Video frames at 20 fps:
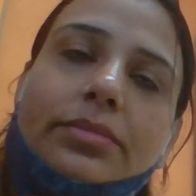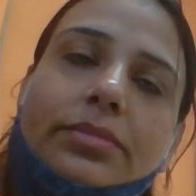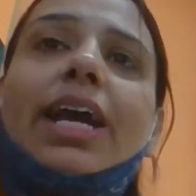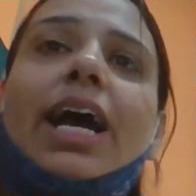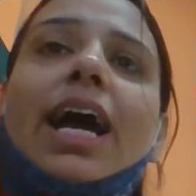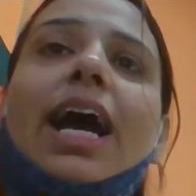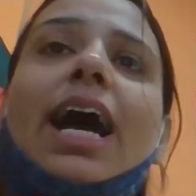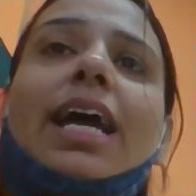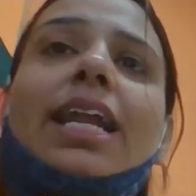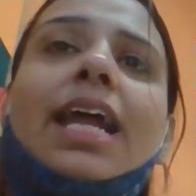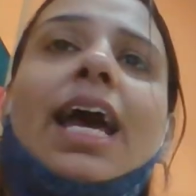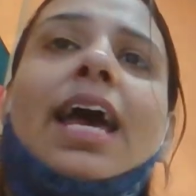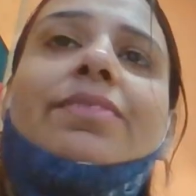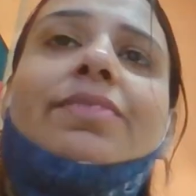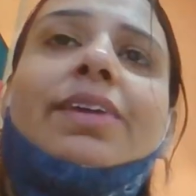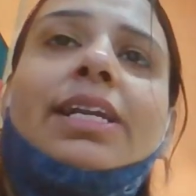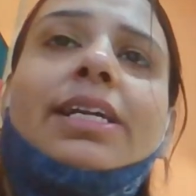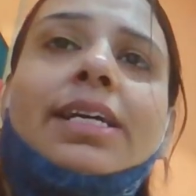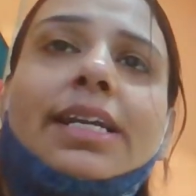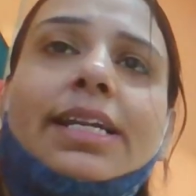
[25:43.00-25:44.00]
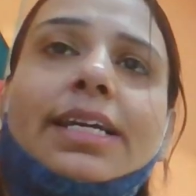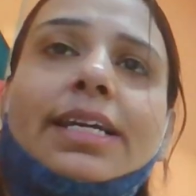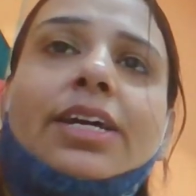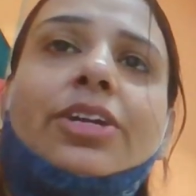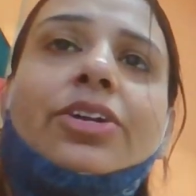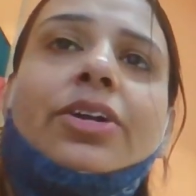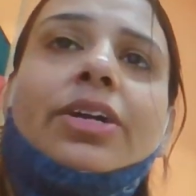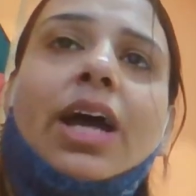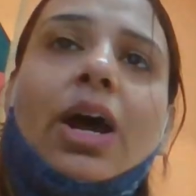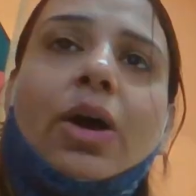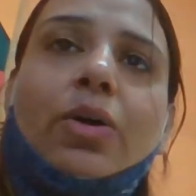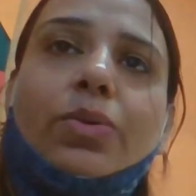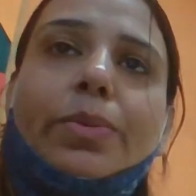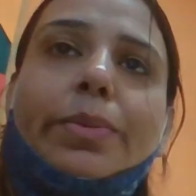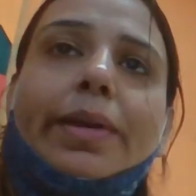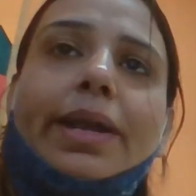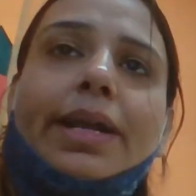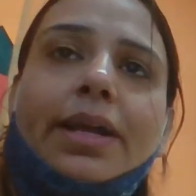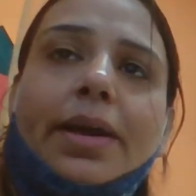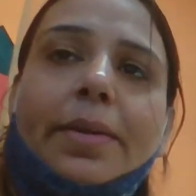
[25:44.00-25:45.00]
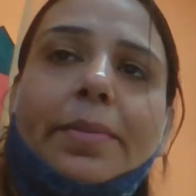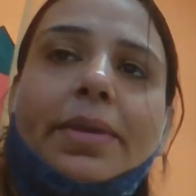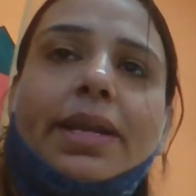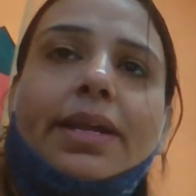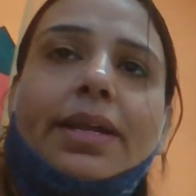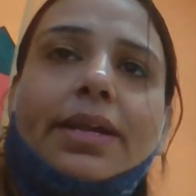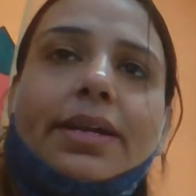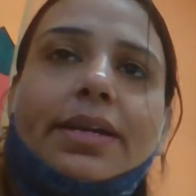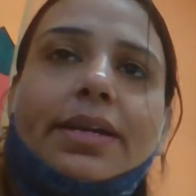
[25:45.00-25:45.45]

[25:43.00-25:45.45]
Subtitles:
Vihan, I will clear your doubt. Wait a minute.